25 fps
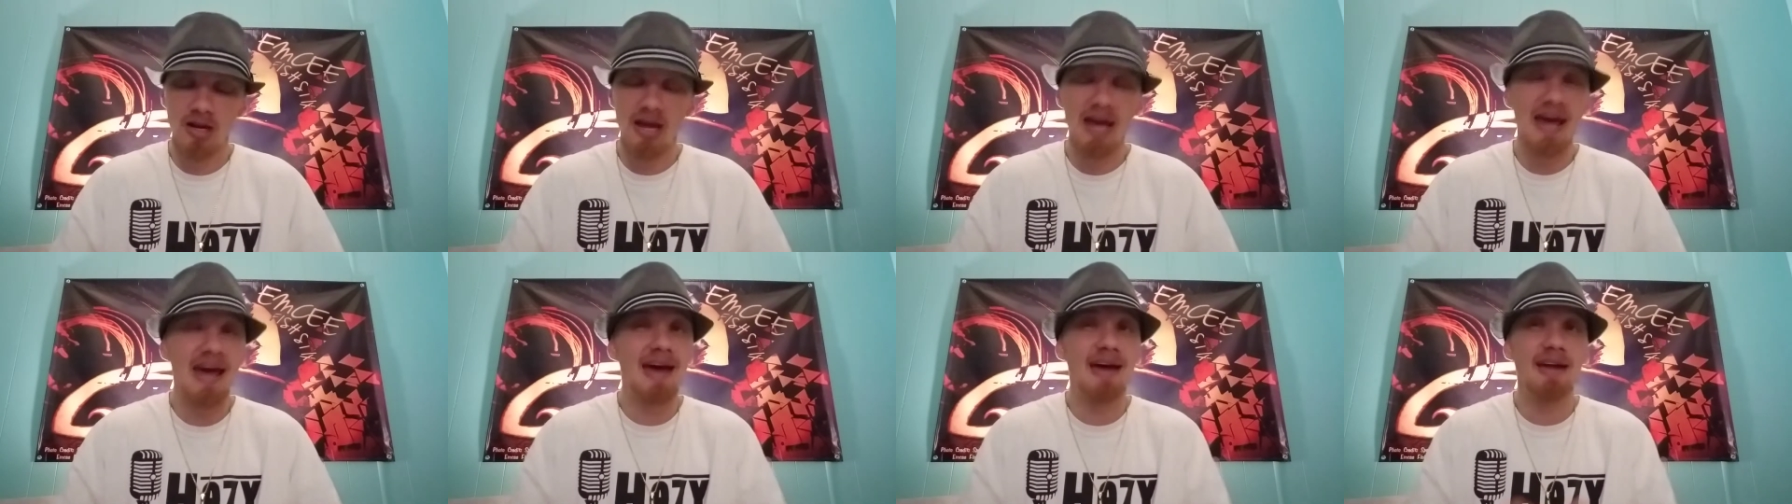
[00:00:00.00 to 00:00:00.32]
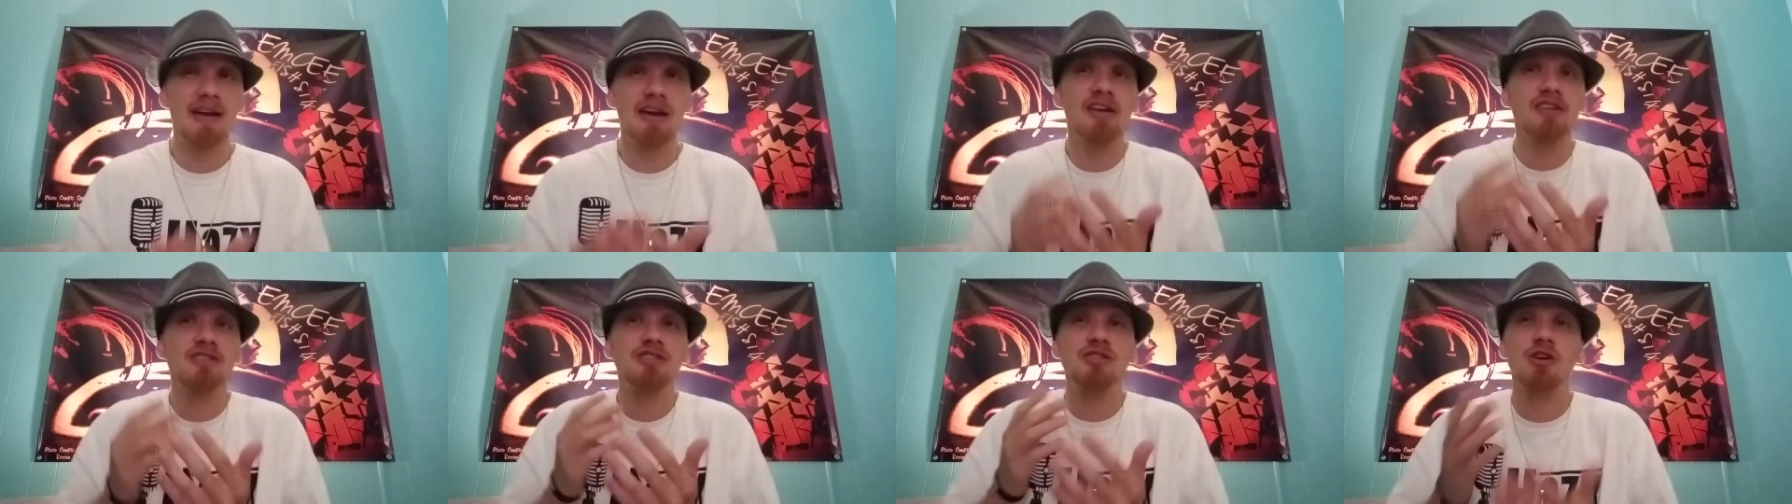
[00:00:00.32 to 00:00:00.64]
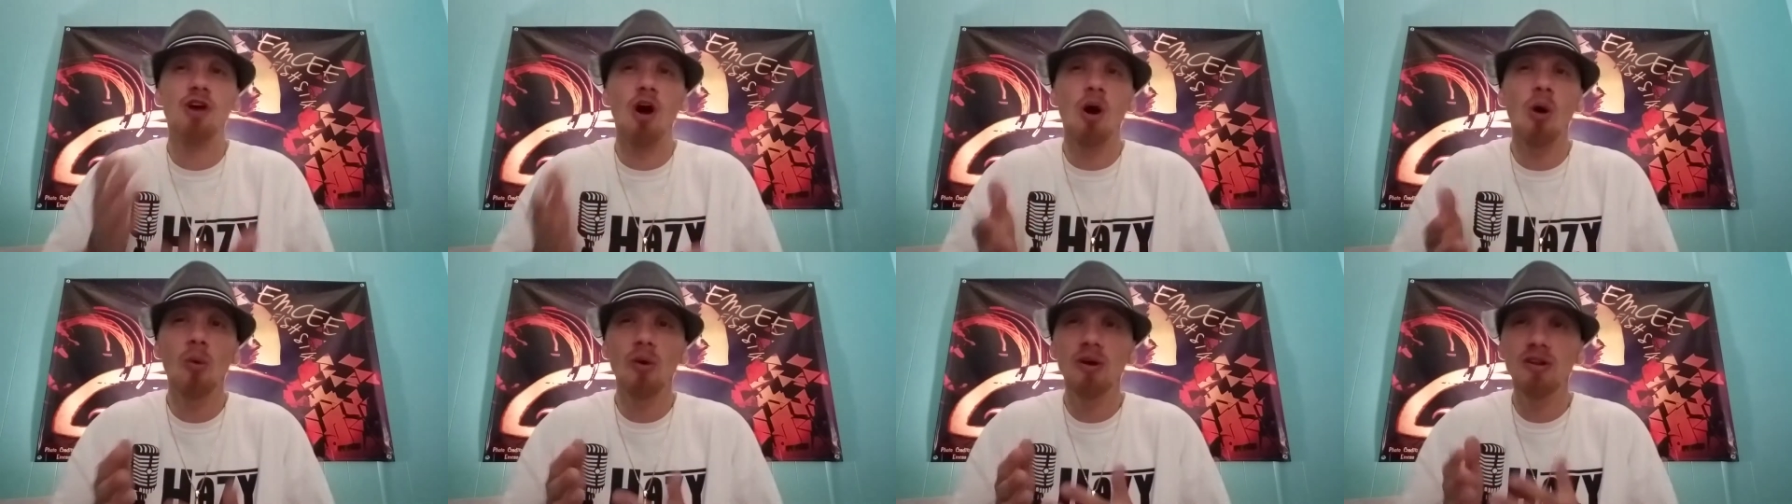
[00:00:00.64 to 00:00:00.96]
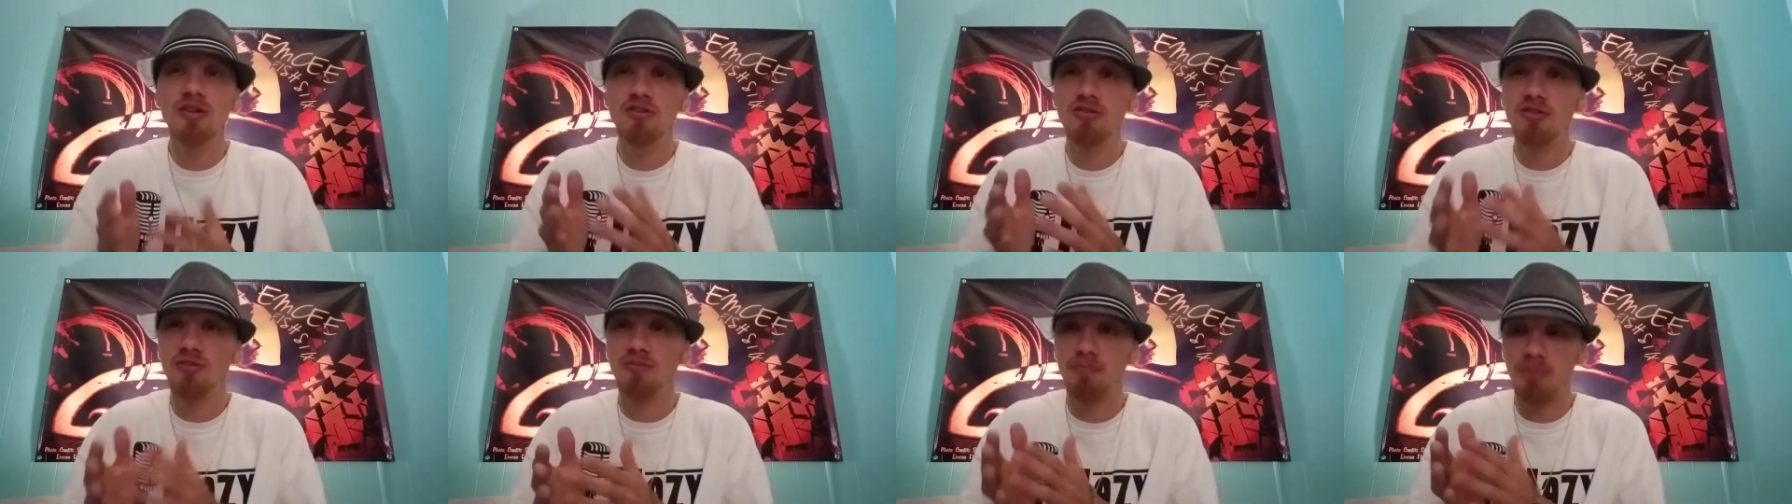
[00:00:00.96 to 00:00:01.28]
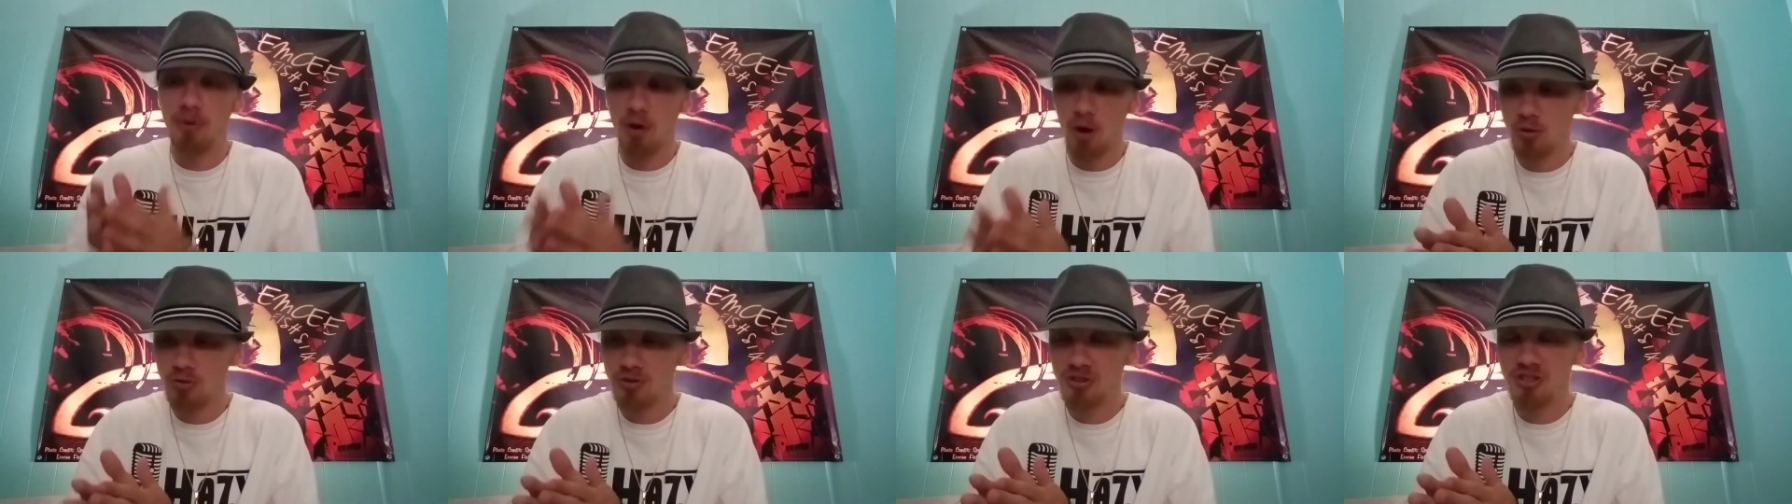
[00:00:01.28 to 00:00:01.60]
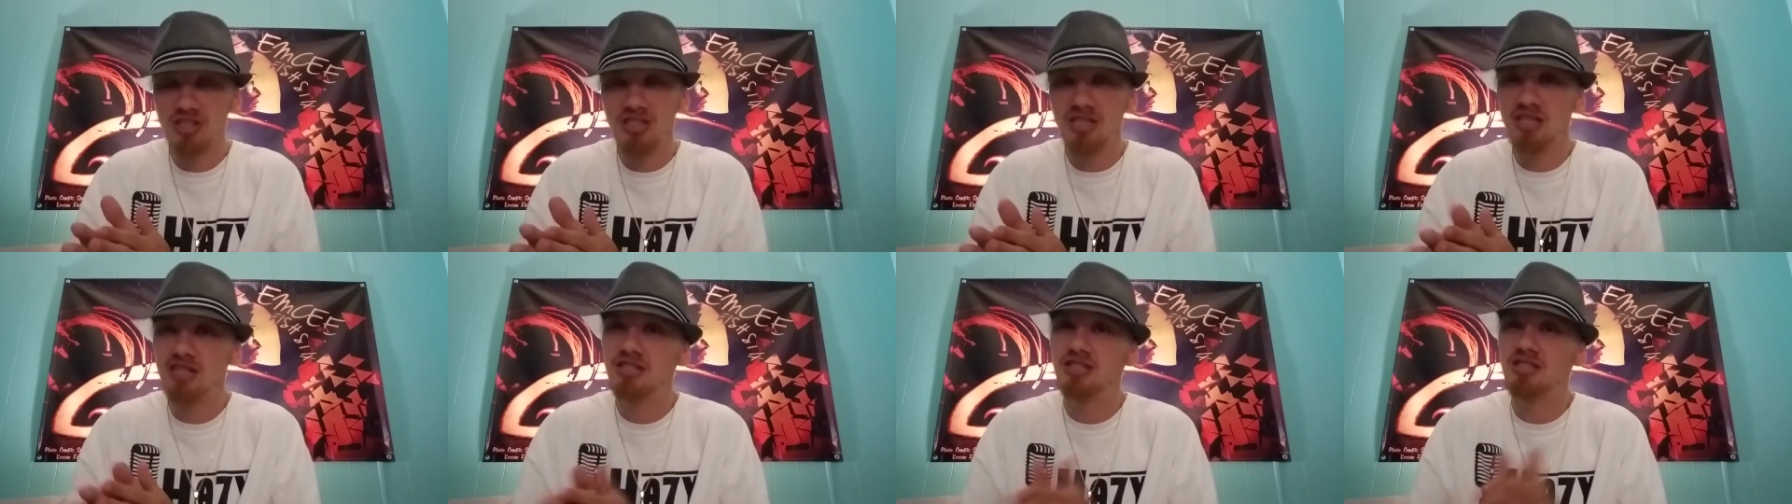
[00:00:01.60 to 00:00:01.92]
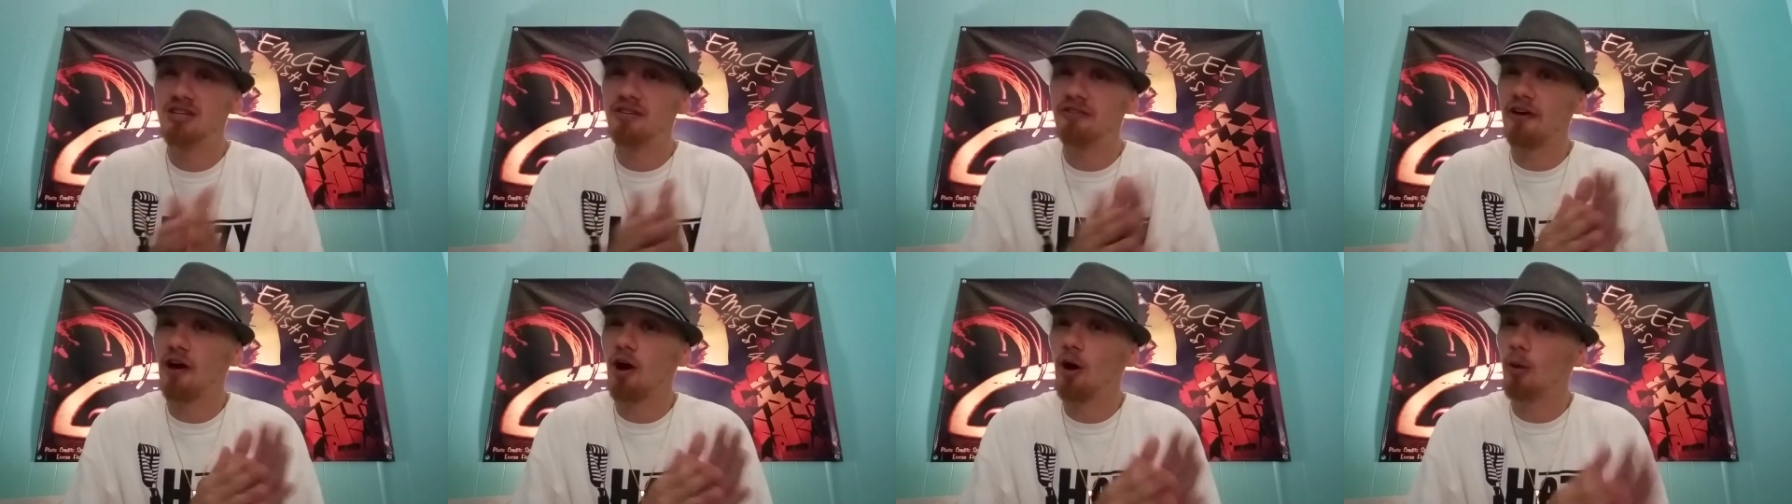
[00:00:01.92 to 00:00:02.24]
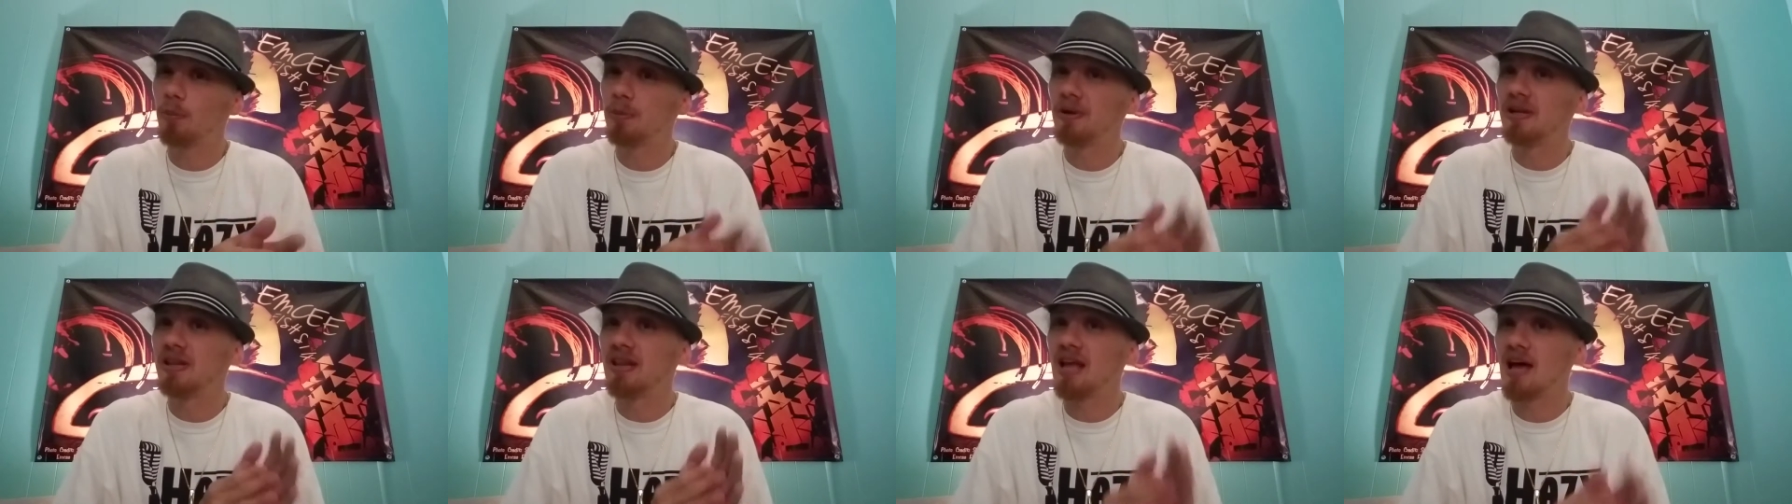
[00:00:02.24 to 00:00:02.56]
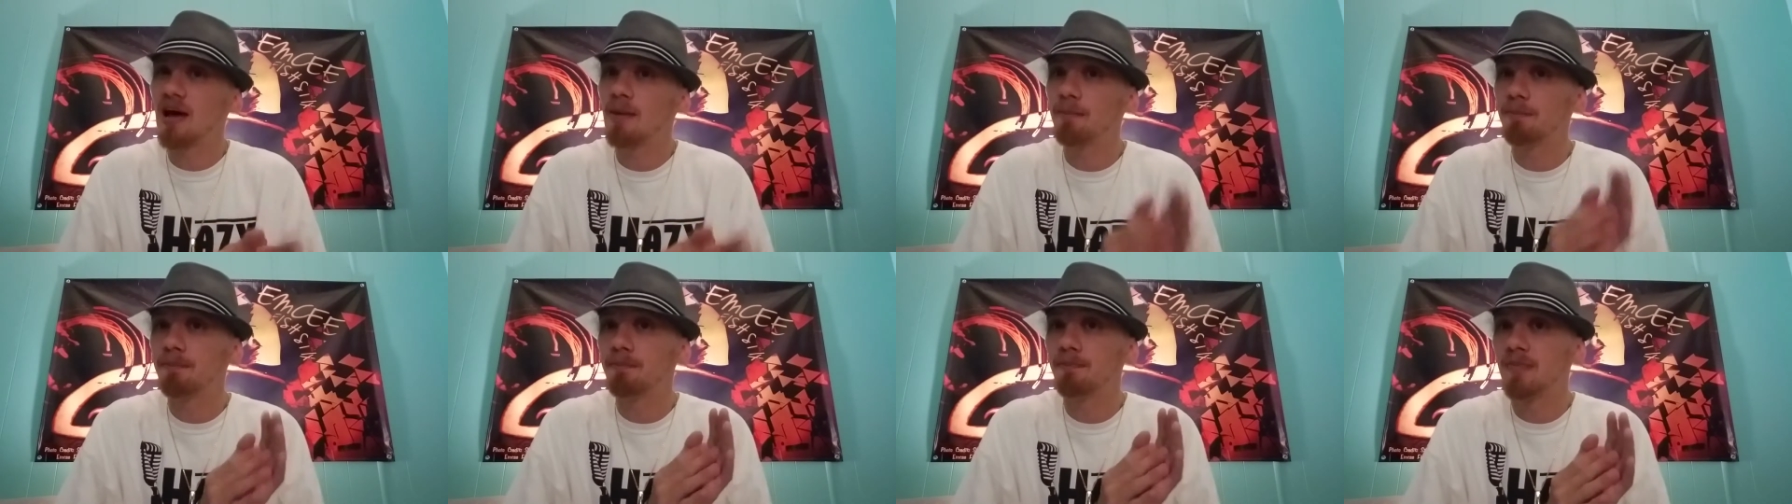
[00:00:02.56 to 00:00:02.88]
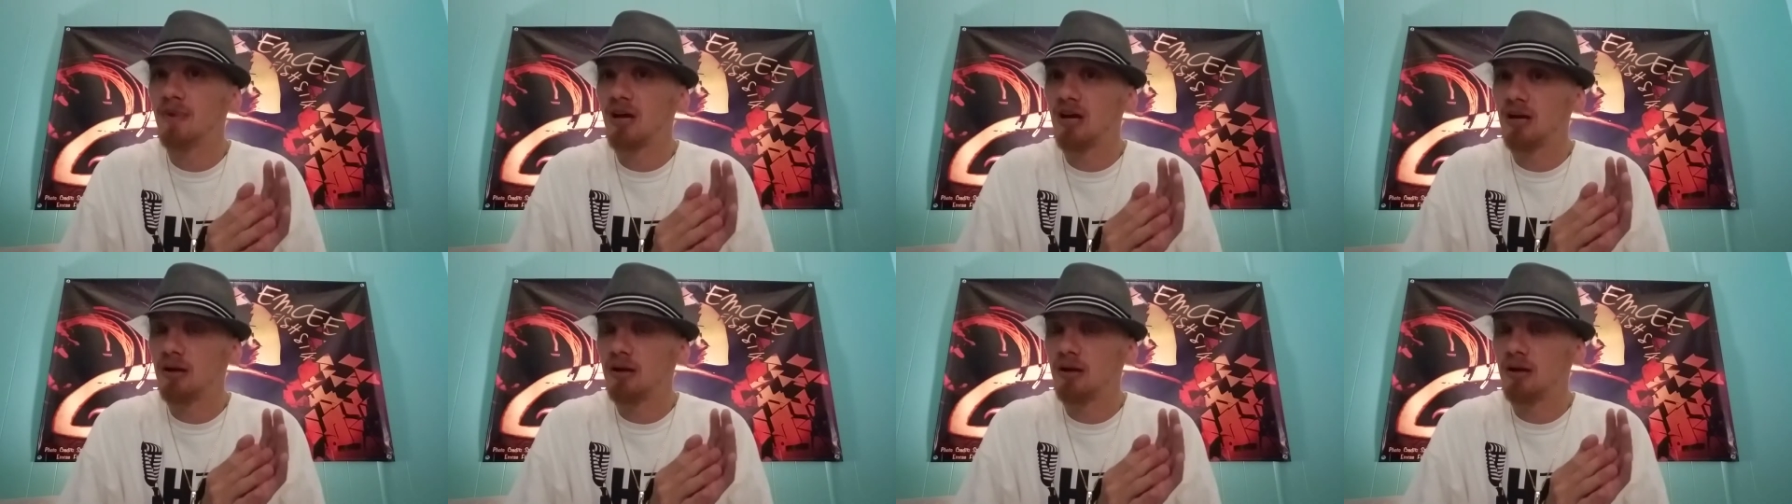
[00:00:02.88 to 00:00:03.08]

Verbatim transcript: and it's going to proceeds of helping them